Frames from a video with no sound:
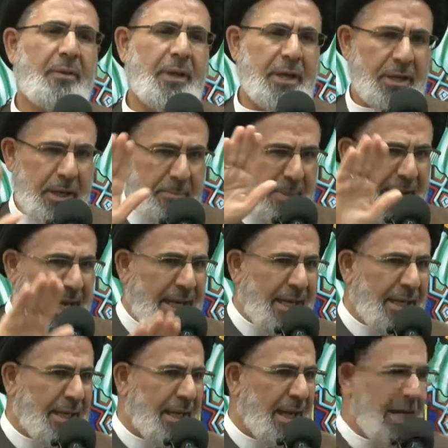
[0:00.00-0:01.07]
They
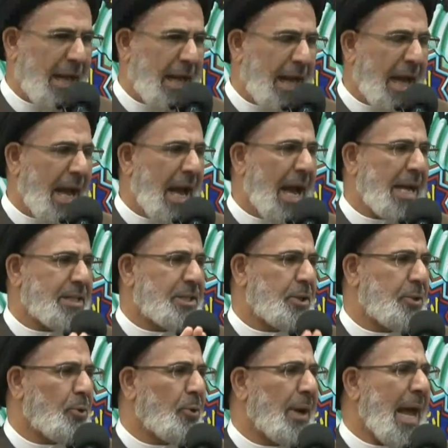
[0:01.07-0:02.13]
remain
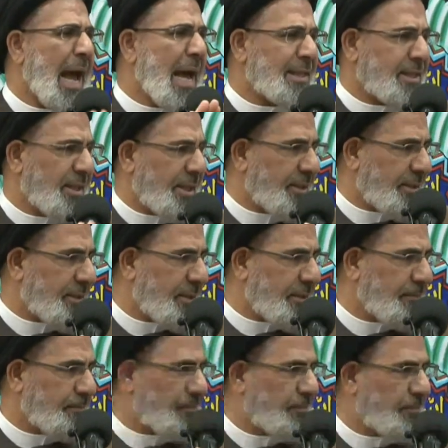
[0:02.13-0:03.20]
as your
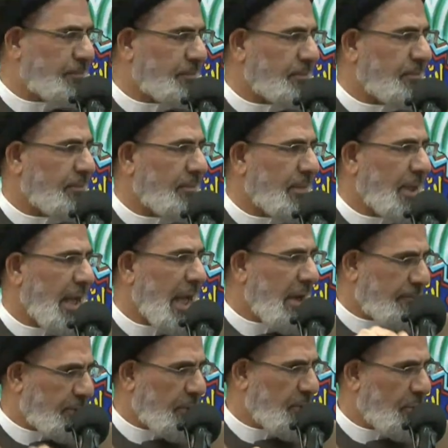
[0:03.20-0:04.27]
asset
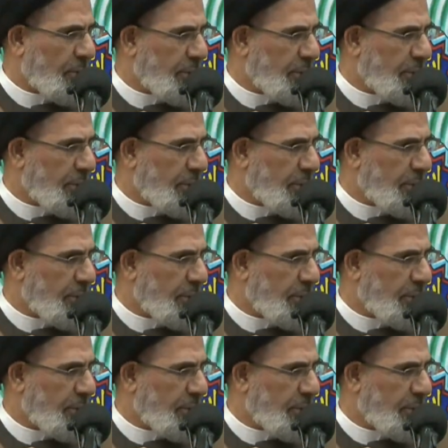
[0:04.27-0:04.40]
after